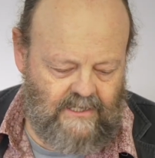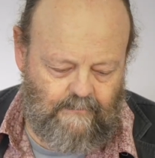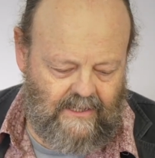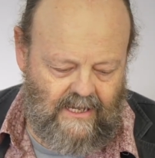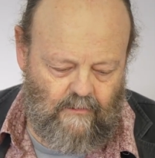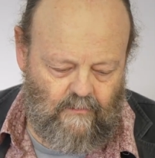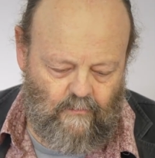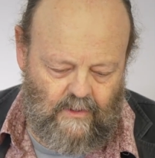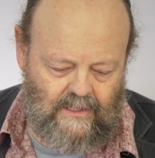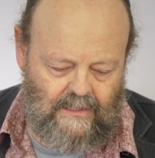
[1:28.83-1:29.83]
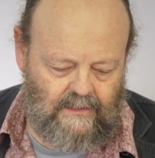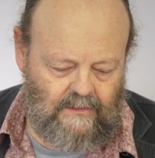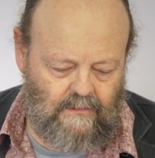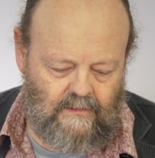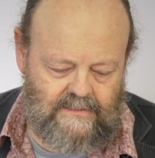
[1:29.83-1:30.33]
going to pick out one
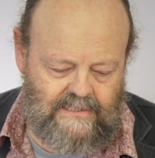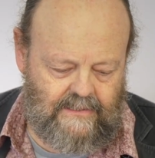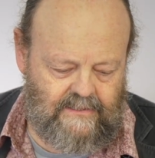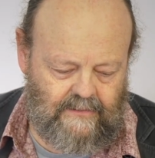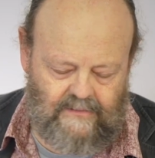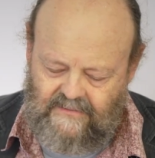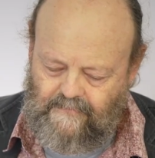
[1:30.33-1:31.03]
little sentence.